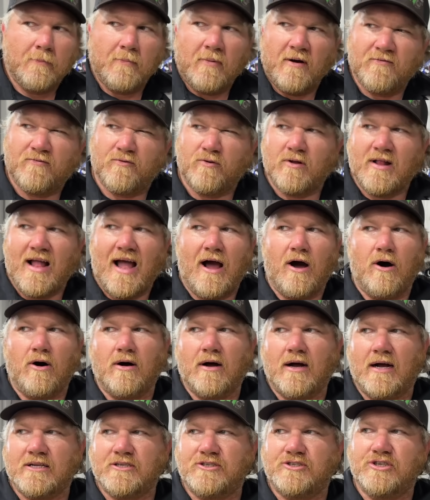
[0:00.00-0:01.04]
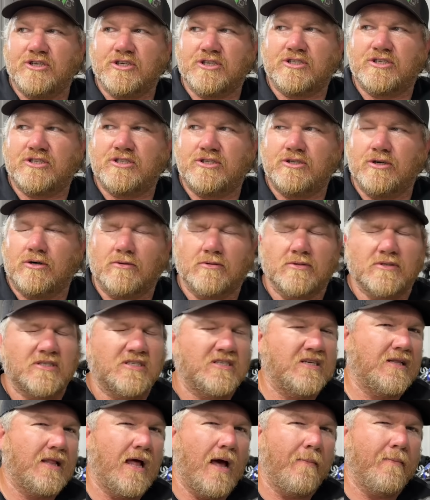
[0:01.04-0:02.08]
But for now, I just don't
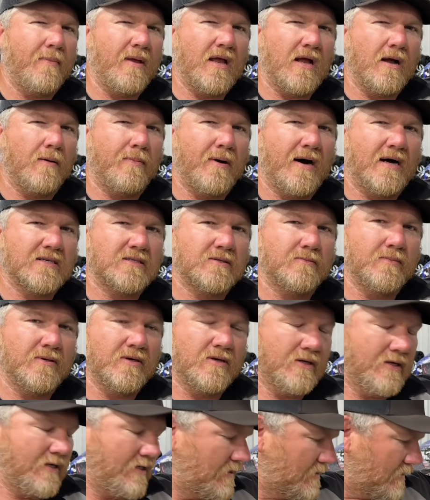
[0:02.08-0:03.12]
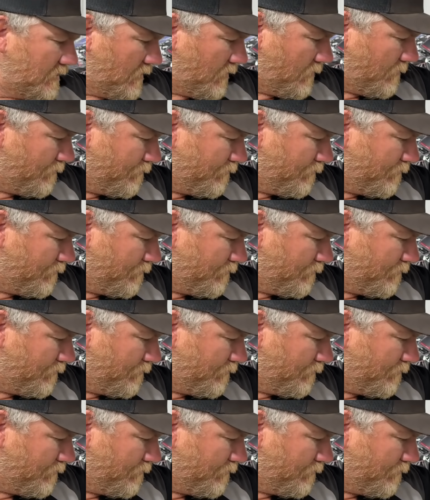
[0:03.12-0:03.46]
see that being a possibility. So